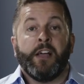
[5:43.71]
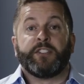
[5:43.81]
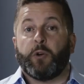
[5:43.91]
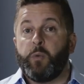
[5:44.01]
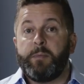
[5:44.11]

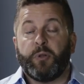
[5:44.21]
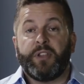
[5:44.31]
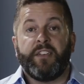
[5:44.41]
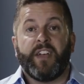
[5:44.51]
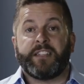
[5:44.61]
So we
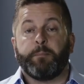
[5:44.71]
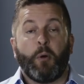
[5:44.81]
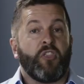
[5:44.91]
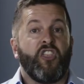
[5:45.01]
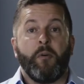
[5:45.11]
believe it's
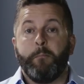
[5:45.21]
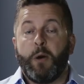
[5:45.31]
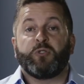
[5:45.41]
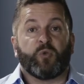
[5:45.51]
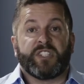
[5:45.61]
both the
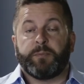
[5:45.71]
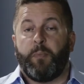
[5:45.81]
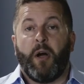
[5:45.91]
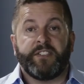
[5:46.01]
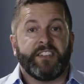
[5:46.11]
most
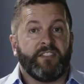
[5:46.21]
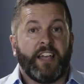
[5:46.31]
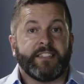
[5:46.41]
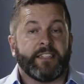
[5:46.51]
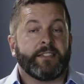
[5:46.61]
responsive
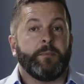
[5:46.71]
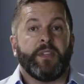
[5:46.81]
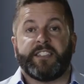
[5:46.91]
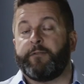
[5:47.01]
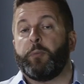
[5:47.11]
light system
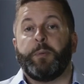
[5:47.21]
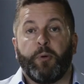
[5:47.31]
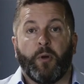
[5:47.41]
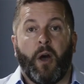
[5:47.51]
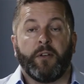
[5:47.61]
that's ever been
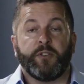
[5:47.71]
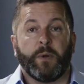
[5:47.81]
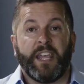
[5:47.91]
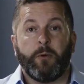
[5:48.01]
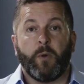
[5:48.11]
put onto
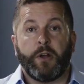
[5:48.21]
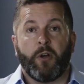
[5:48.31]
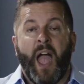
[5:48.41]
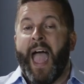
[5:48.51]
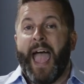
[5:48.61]
an e-reader